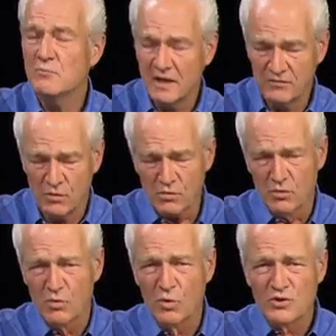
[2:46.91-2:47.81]
My vocal
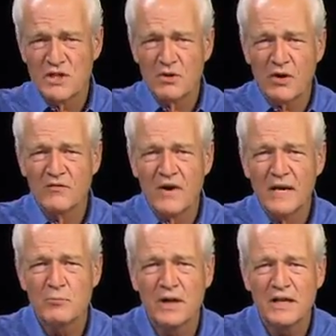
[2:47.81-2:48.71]
cords here are
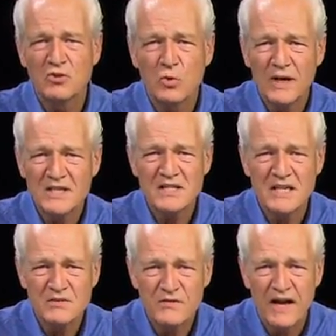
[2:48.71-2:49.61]
vibrating twice
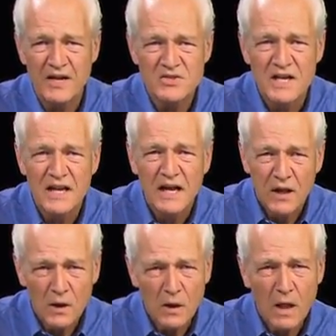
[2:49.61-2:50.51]
as fast,
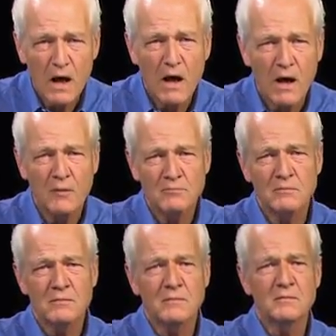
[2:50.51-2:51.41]

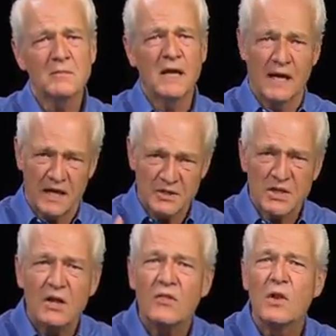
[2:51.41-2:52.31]
lum, as
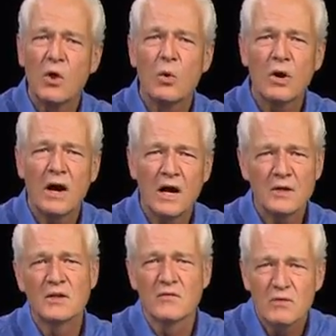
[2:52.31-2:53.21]
the lower
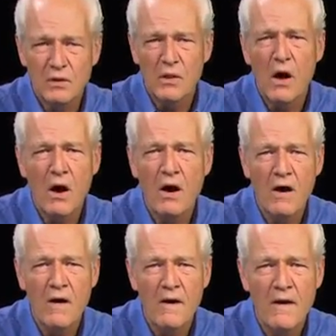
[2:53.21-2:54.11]
octave,
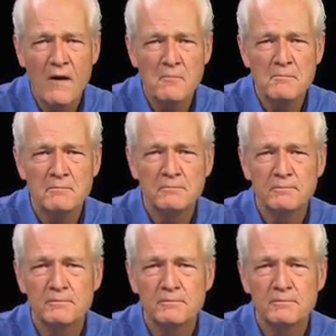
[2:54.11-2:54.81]
lum.